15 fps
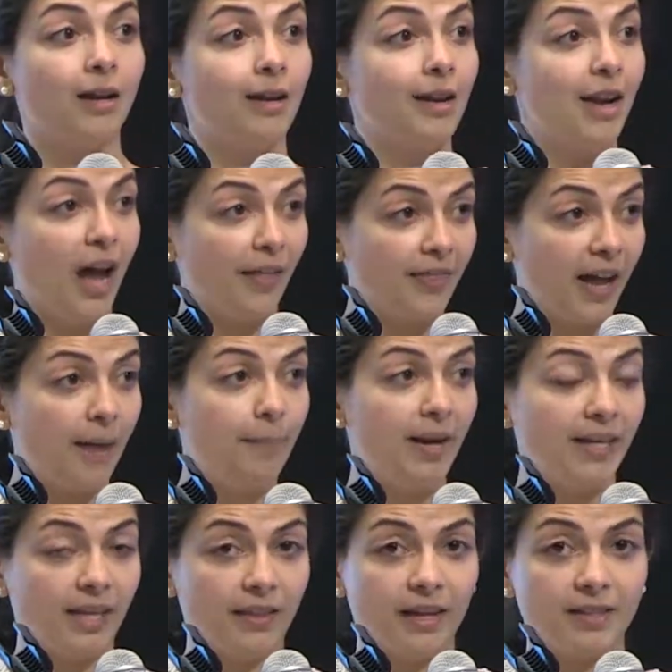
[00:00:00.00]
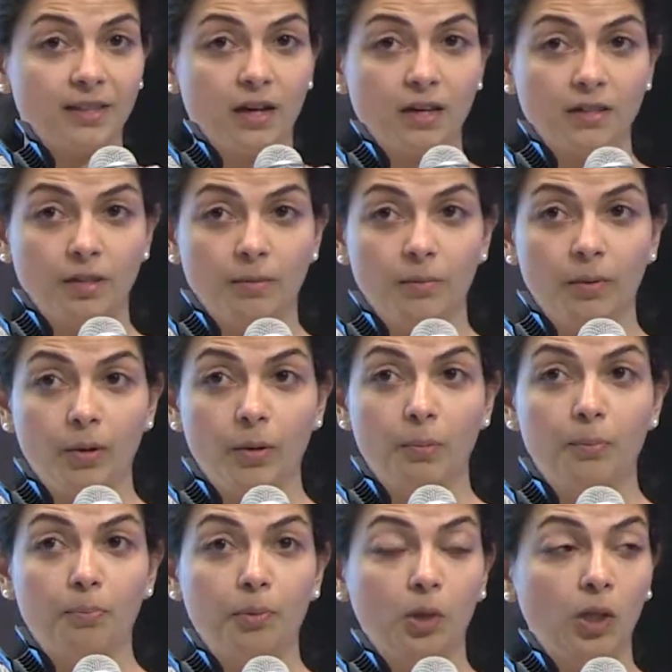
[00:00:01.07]
Not that many, that's awesome.
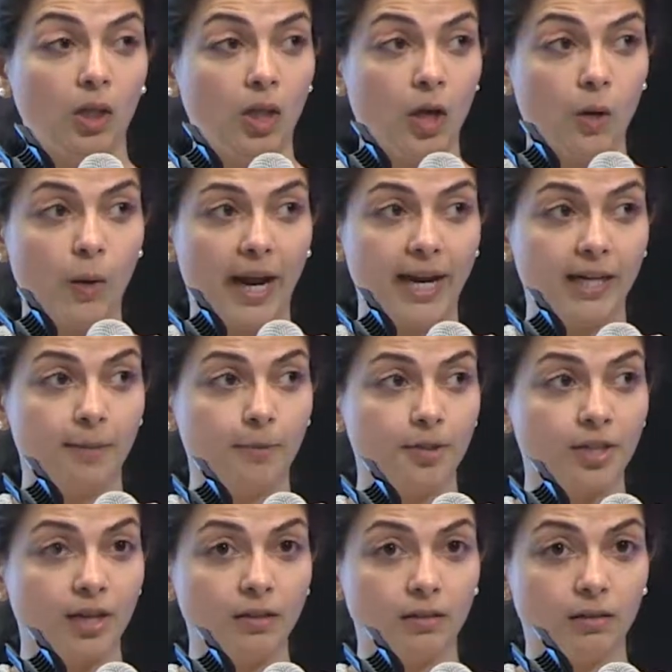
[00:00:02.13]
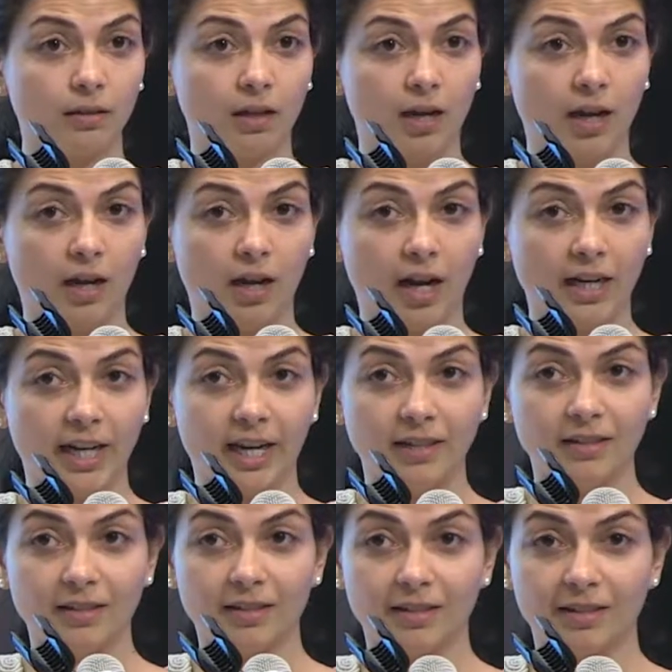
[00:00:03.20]
Below 80%? Any
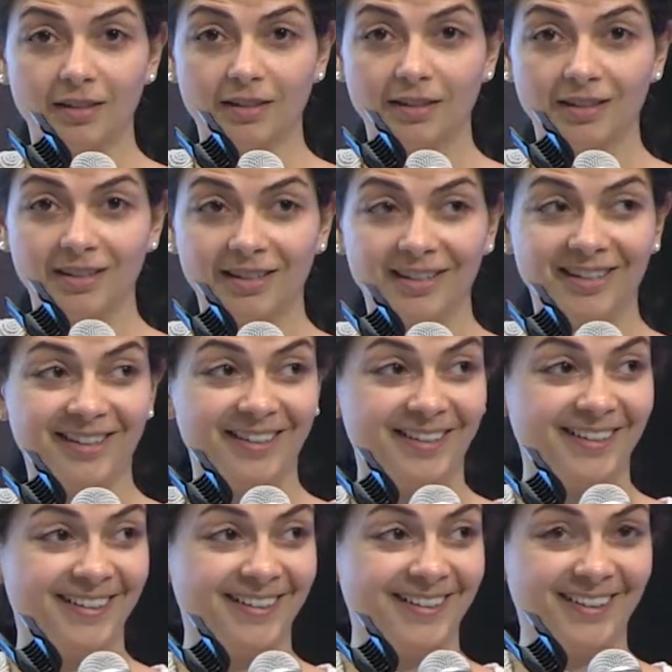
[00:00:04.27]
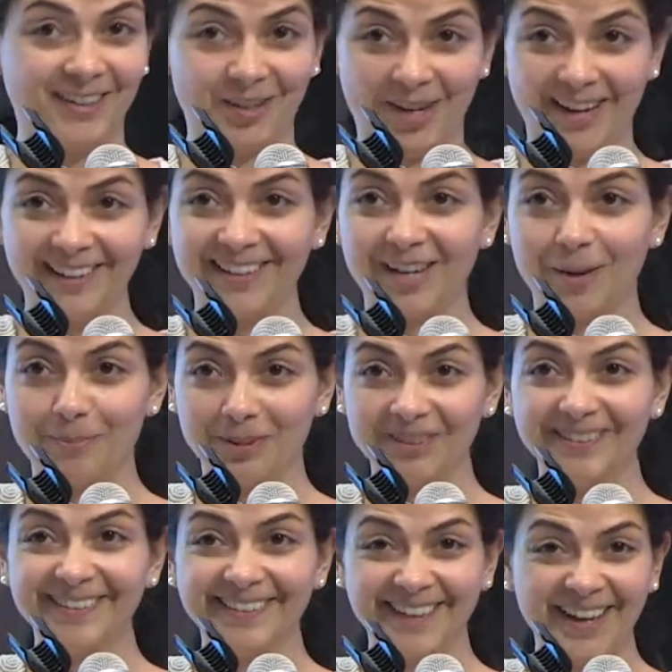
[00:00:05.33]
hands? Okay, couple.
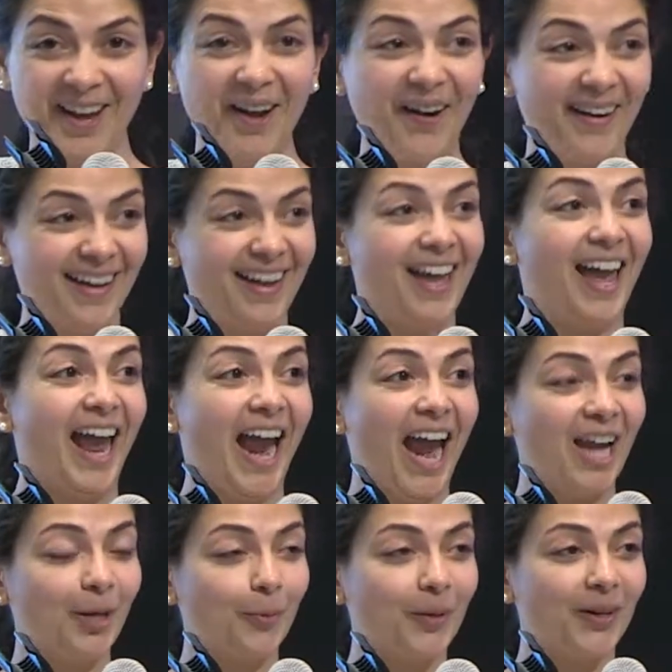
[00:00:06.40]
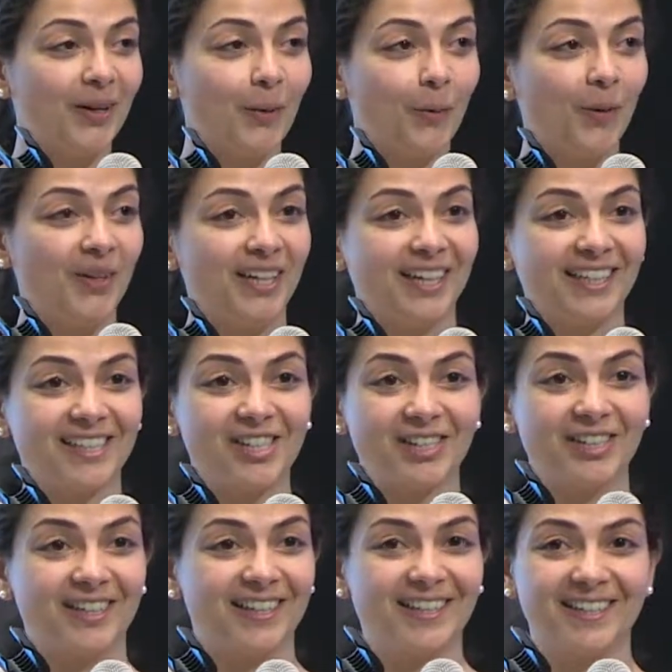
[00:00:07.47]
Anyone willing
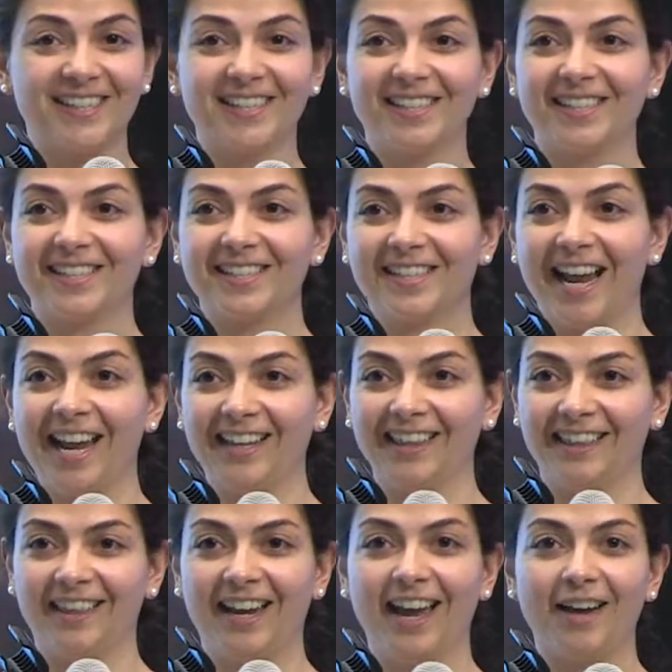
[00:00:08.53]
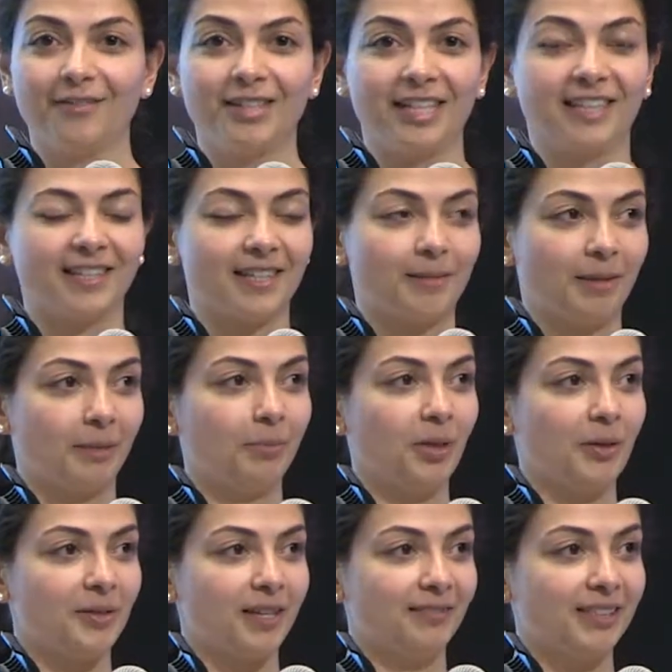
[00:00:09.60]
to say that they have seen something
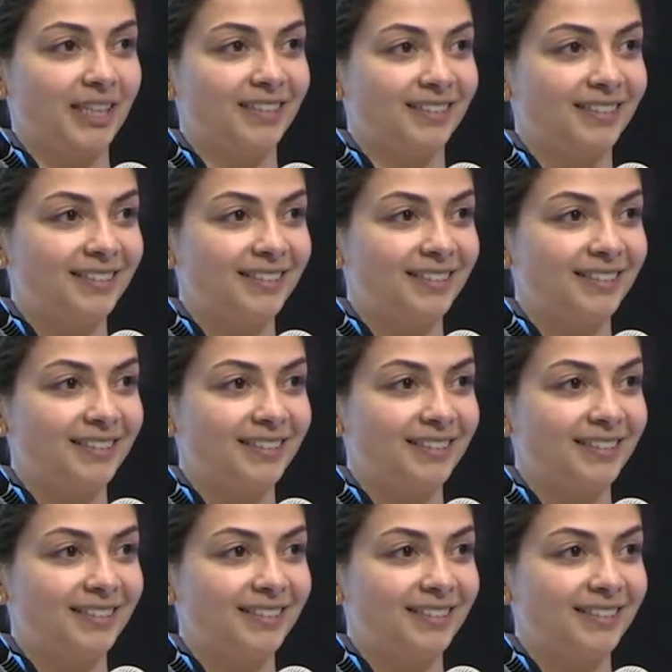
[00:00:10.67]
below 70?